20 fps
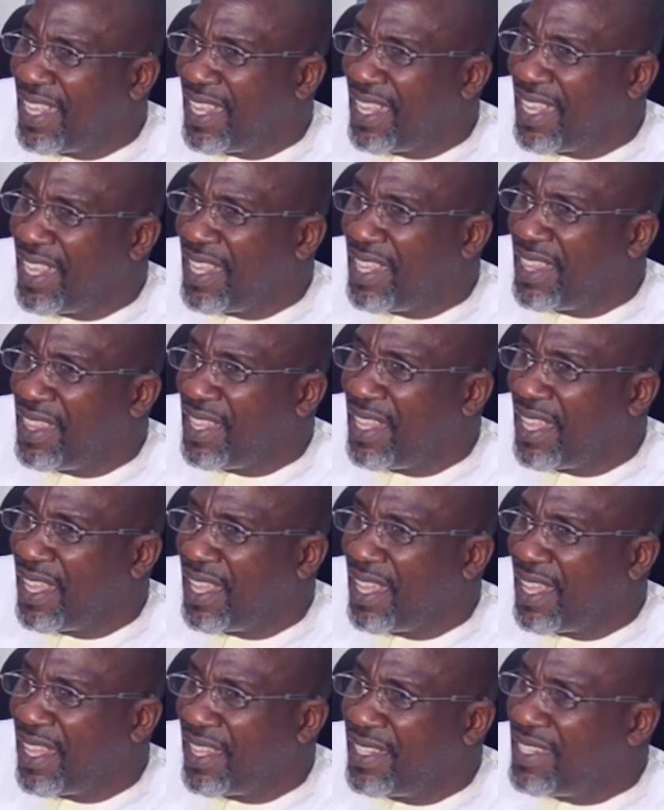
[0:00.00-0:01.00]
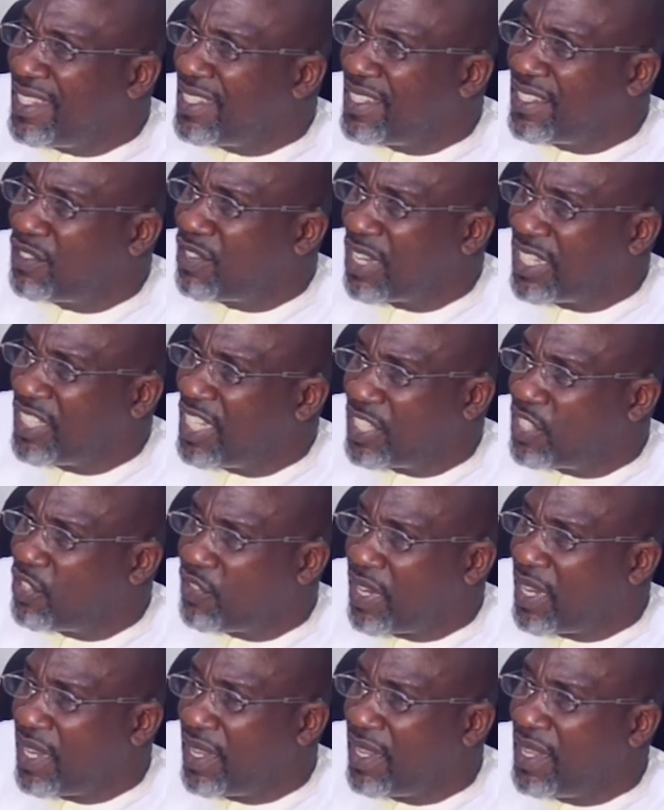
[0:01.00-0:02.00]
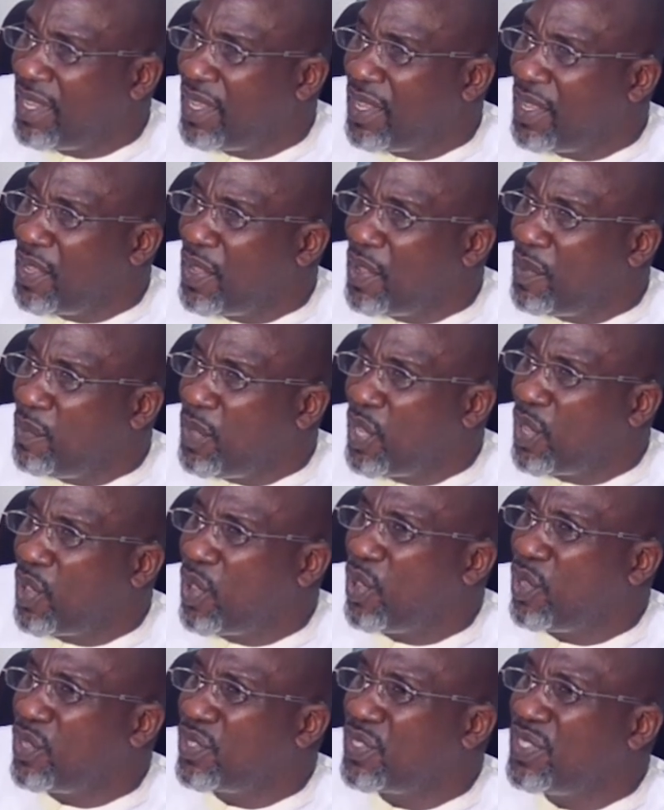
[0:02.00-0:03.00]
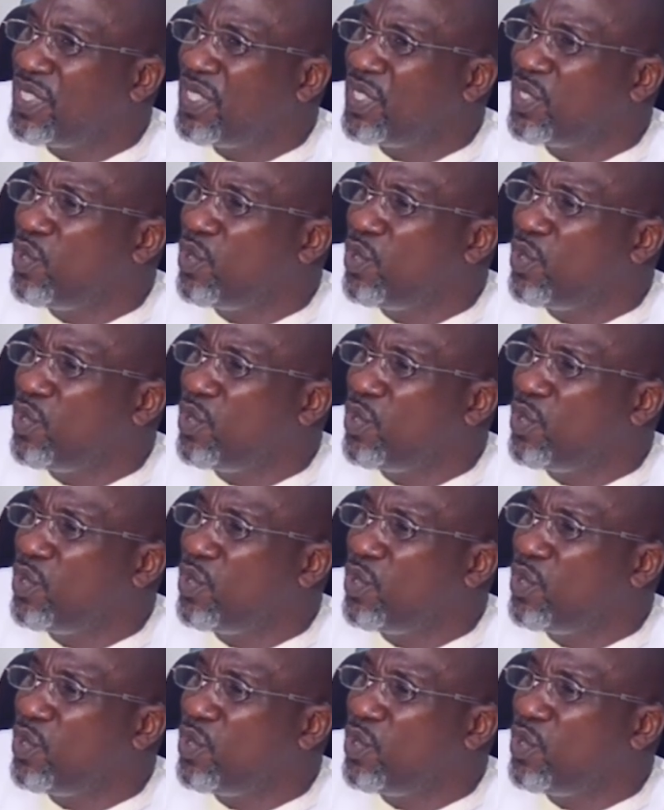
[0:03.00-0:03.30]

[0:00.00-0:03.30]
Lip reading: in this trajectory, because it's